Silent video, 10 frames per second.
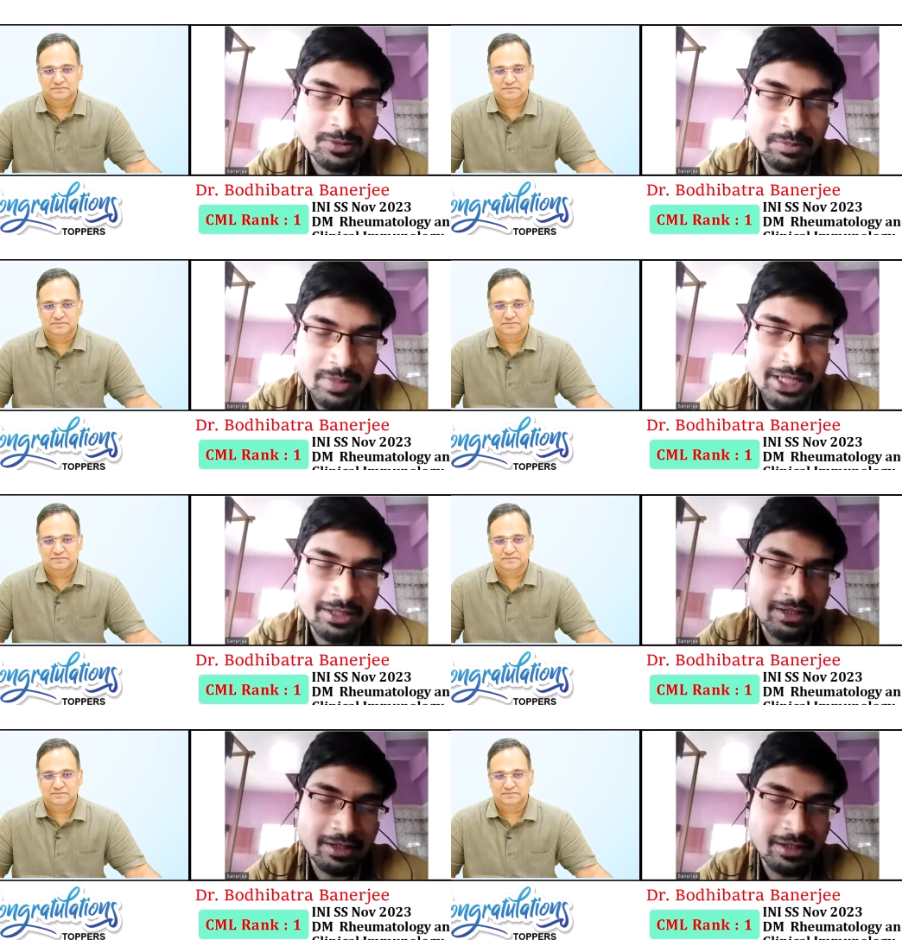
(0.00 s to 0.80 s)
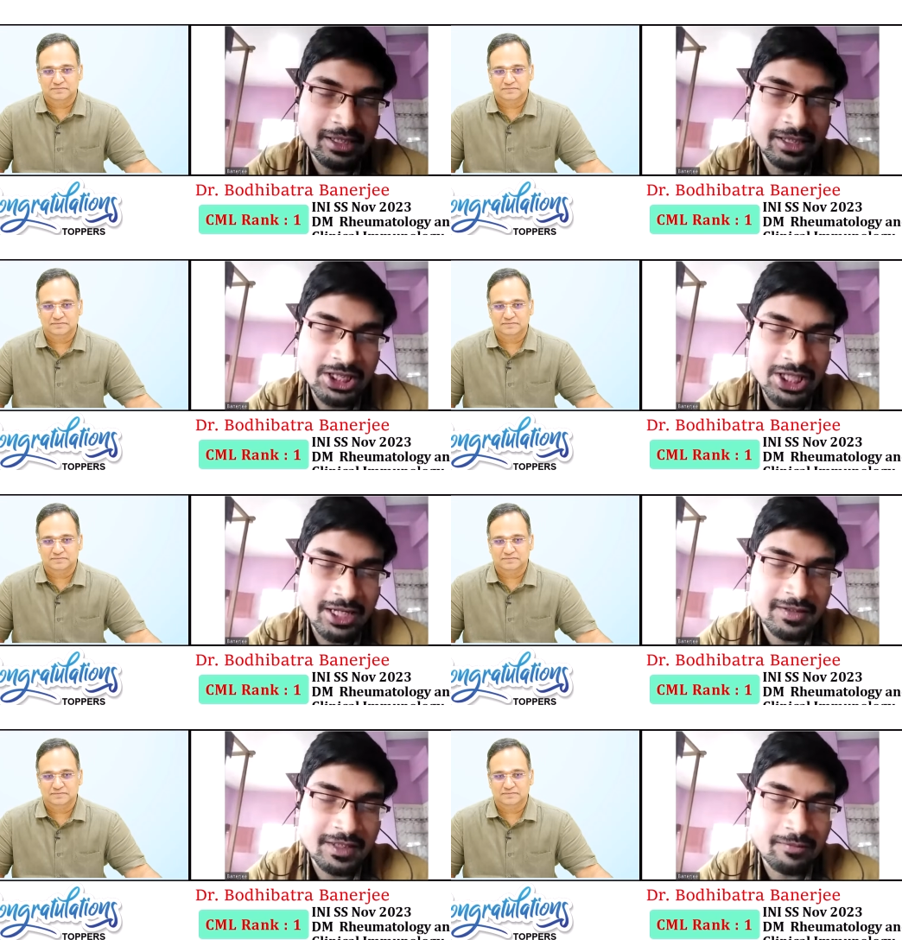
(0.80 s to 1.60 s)
Speaker 1: Speed uh,
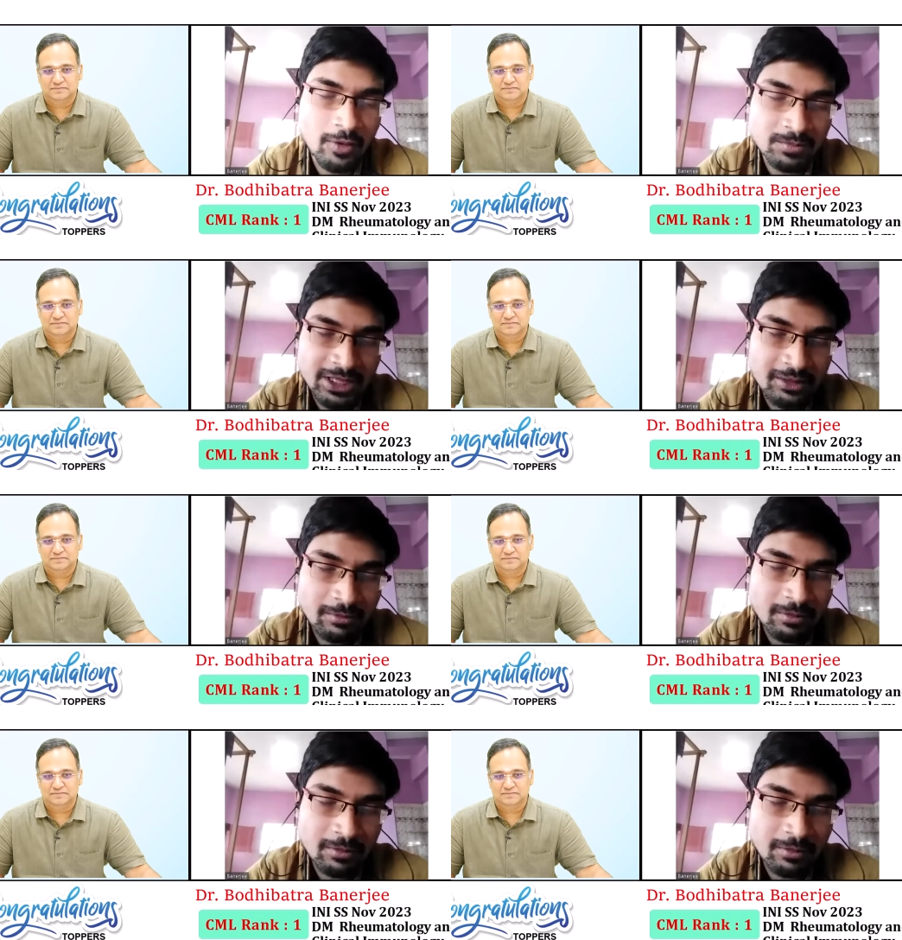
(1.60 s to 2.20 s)
initially, sir, from Sir